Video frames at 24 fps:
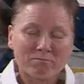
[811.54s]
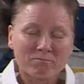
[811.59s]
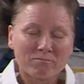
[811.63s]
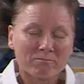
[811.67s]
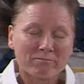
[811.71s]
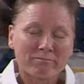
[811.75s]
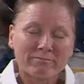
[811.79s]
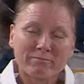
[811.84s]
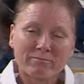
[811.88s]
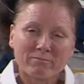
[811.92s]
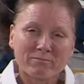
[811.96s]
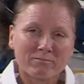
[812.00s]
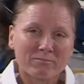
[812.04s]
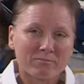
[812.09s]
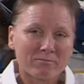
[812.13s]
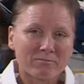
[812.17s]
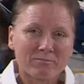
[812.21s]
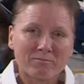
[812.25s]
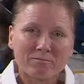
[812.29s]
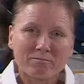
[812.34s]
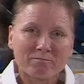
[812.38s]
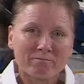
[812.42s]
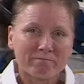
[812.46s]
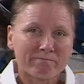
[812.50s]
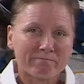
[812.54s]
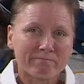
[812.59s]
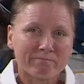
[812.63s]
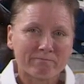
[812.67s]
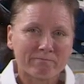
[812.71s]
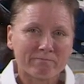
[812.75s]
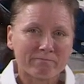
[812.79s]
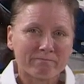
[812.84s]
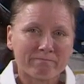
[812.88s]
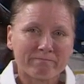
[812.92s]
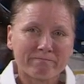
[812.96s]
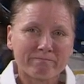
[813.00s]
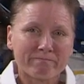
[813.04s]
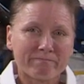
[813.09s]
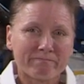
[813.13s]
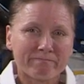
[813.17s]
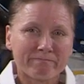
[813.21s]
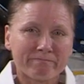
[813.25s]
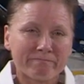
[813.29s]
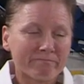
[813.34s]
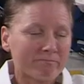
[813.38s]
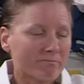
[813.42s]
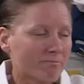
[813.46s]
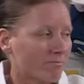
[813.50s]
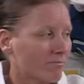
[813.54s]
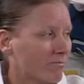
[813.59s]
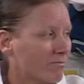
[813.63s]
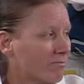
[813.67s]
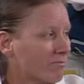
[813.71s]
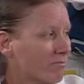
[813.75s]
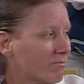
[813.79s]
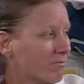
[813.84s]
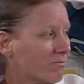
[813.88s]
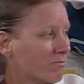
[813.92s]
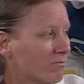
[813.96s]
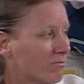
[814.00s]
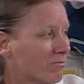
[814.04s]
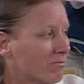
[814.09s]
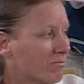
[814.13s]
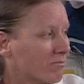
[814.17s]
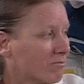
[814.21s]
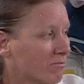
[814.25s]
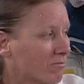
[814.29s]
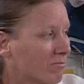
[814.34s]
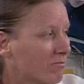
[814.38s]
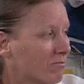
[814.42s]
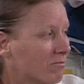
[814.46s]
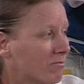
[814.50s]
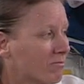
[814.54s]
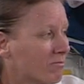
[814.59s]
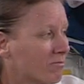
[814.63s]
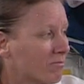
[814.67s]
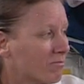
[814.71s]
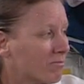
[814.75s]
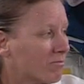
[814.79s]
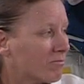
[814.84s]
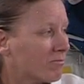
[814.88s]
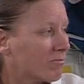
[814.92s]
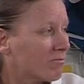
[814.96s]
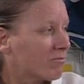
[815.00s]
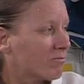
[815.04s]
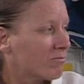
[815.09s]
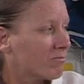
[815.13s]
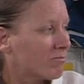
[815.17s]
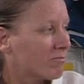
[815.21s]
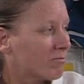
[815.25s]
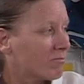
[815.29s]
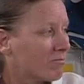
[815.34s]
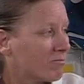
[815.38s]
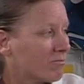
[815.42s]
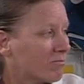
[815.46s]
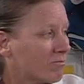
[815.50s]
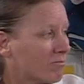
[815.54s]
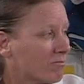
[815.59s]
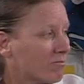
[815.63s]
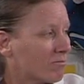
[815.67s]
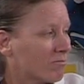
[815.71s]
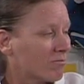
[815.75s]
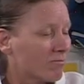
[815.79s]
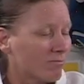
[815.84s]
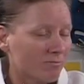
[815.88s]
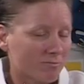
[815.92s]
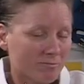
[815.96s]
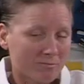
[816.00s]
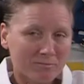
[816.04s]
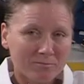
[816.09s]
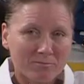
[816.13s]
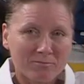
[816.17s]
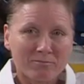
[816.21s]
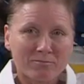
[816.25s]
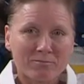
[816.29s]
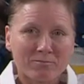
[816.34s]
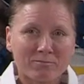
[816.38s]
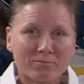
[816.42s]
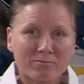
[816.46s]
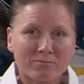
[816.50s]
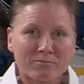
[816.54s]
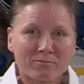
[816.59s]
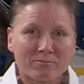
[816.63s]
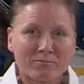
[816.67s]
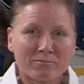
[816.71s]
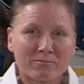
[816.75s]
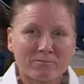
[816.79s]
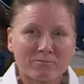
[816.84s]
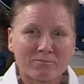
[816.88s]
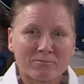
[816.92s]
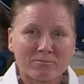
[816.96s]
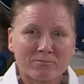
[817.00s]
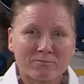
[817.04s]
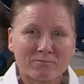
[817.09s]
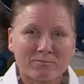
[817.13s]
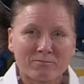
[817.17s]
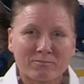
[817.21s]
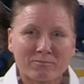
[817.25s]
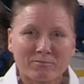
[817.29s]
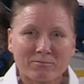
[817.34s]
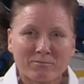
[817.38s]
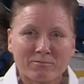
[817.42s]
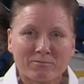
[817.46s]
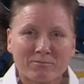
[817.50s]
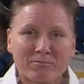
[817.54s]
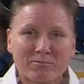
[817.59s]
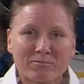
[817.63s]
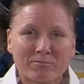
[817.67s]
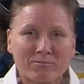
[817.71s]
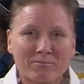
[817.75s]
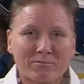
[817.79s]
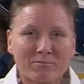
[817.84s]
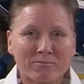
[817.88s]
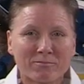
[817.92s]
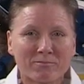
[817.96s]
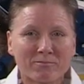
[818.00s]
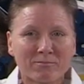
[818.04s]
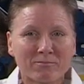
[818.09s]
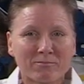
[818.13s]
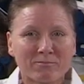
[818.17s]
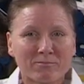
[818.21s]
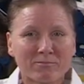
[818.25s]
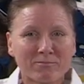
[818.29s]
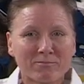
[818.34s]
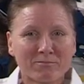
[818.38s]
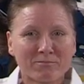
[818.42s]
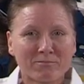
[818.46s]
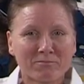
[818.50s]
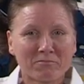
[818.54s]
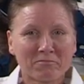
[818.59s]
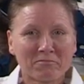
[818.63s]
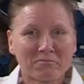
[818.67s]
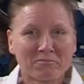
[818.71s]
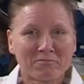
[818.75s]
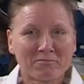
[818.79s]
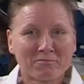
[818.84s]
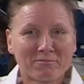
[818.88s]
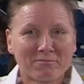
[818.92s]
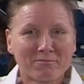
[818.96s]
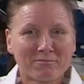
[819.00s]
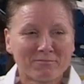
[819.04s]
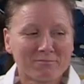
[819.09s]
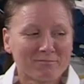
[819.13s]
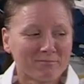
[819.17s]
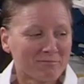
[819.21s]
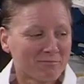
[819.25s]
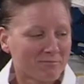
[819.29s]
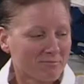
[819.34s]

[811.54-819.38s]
(silent)